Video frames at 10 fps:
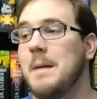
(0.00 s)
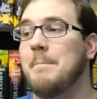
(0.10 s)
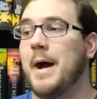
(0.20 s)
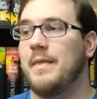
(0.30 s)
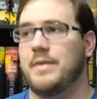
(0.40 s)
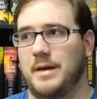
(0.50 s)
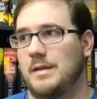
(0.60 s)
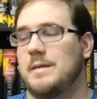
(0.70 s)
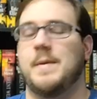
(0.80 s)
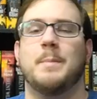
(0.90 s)
But
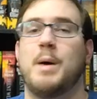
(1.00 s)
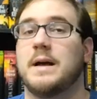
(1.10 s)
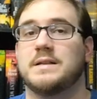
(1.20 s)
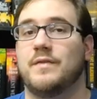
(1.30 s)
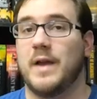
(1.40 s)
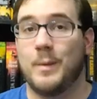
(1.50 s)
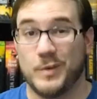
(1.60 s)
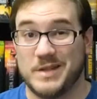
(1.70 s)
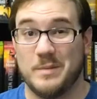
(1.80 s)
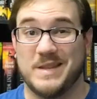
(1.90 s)
the big positive thing I
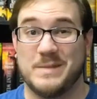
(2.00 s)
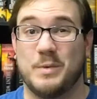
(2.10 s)
will say with this